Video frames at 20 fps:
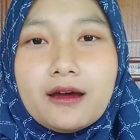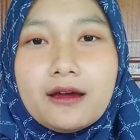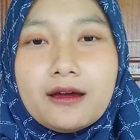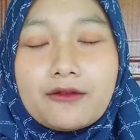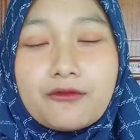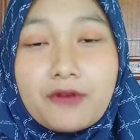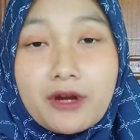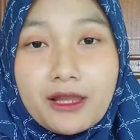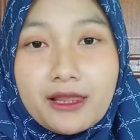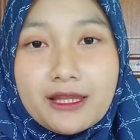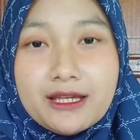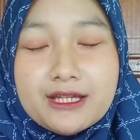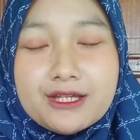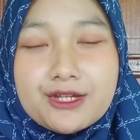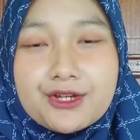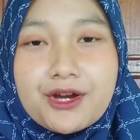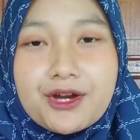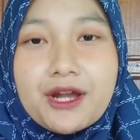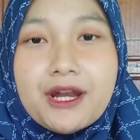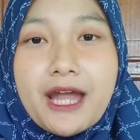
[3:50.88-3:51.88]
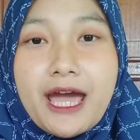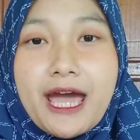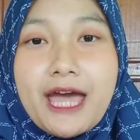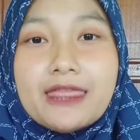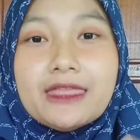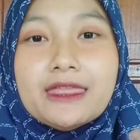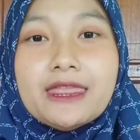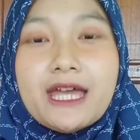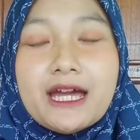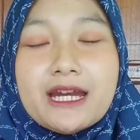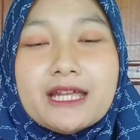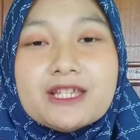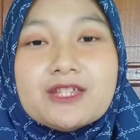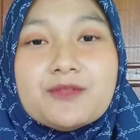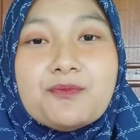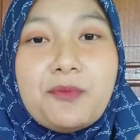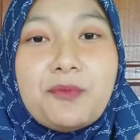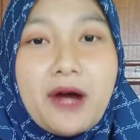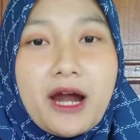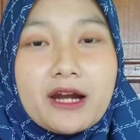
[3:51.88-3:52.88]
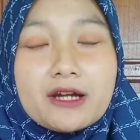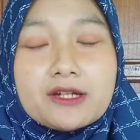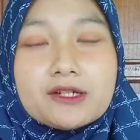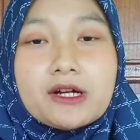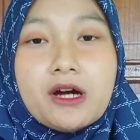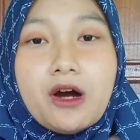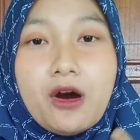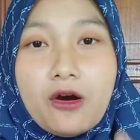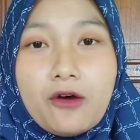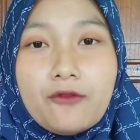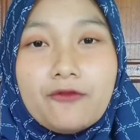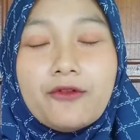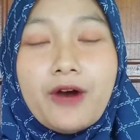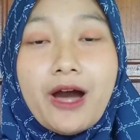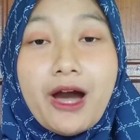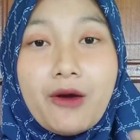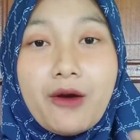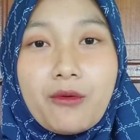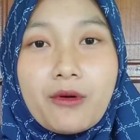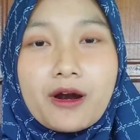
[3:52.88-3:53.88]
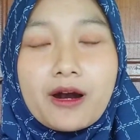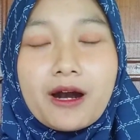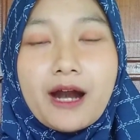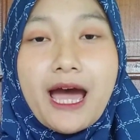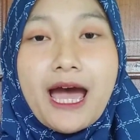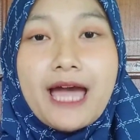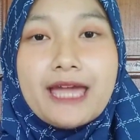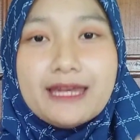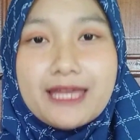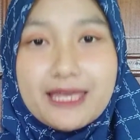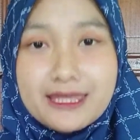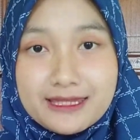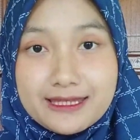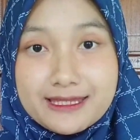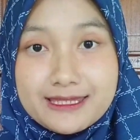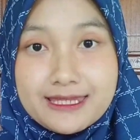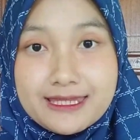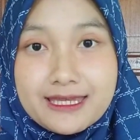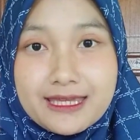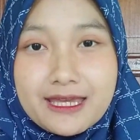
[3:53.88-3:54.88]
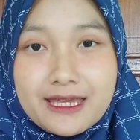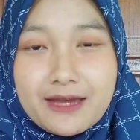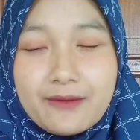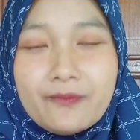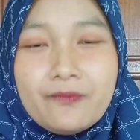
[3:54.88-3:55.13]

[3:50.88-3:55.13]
religion, and that is part of our identity.